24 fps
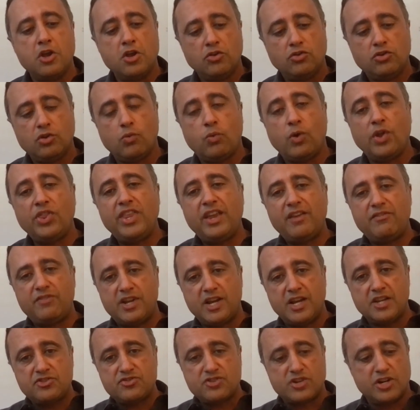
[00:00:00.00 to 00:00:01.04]
So what they've
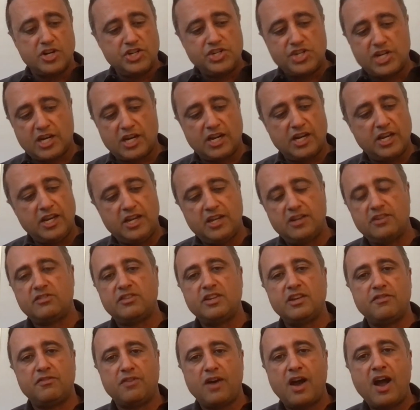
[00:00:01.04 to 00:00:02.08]
done strategically is
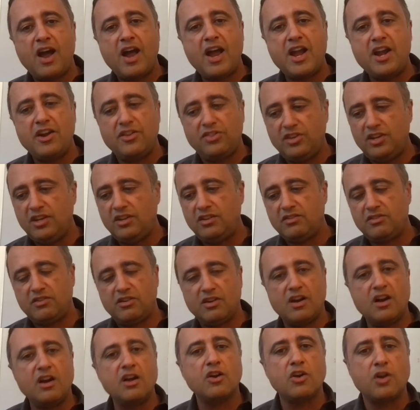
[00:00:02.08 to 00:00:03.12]
they've hired these
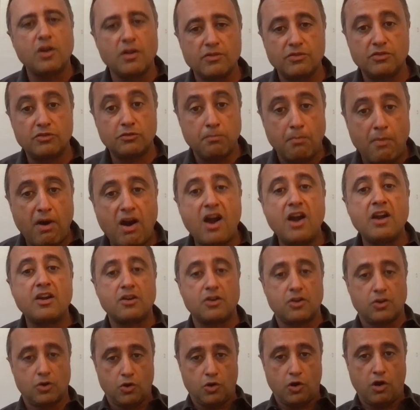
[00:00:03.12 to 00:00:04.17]
young,
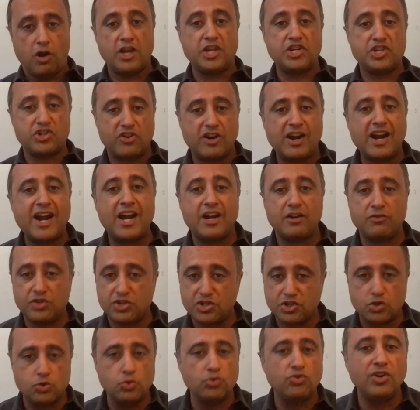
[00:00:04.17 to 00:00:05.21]
smart college grads,
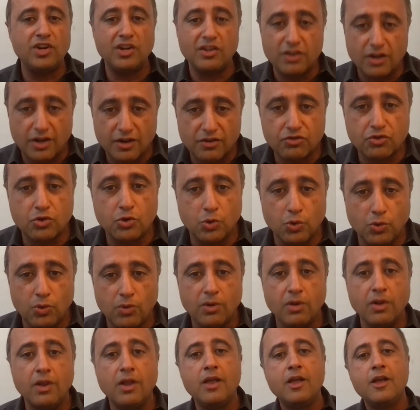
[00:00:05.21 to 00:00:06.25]
which are 2, 3 years out of
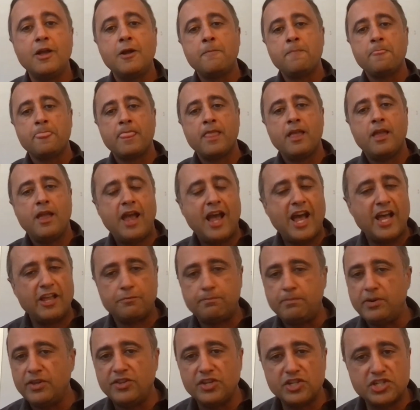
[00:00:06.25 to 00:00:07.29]
school,
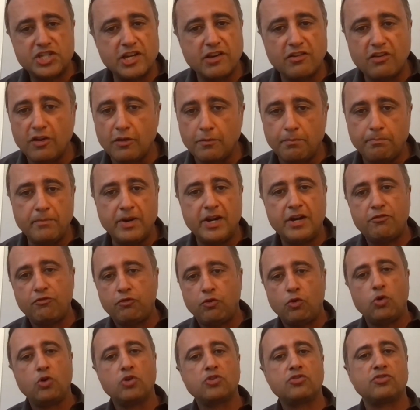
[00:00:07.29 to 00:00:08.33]
as business development
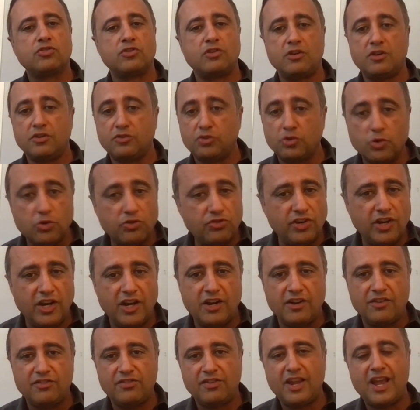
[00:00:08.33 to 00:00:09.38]
folks or
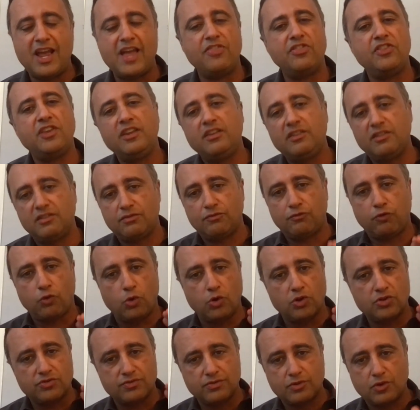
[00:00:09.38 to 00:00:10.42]
associates. And these
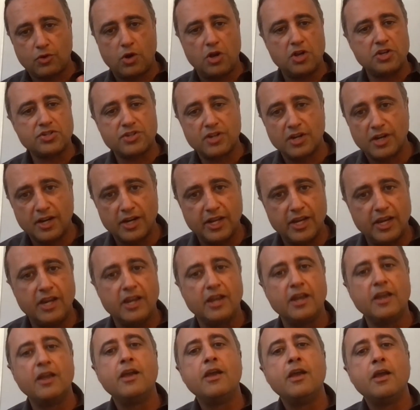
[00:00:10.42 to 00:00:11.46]
folks
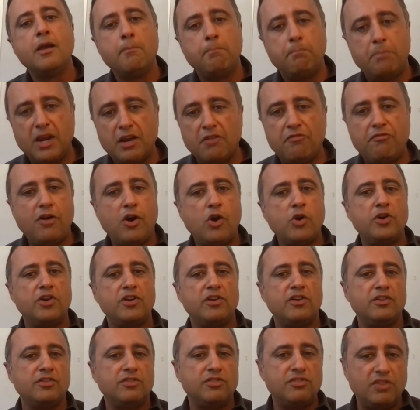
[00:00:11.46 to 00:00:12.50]
constantly ping
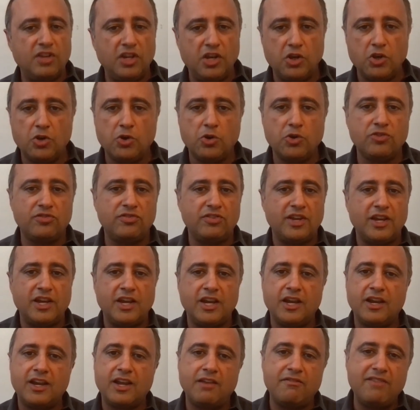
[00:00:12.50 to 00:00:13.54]
founders, CEOs
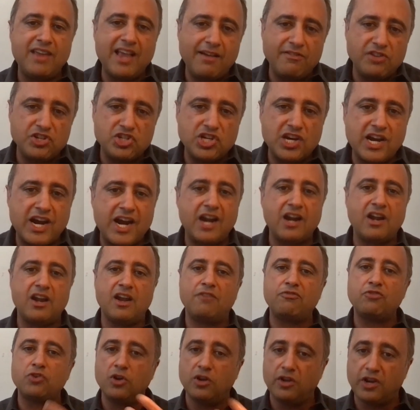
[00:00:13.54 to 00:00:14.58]
saying, can we have a chat?
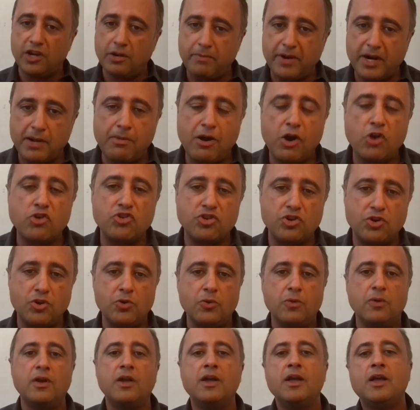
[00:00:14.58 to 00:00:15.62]
Love to learn a bit about
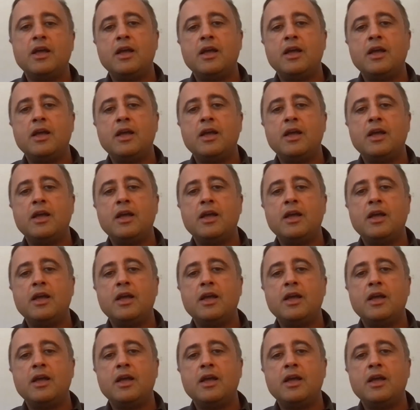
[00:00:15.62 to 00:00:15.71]
you.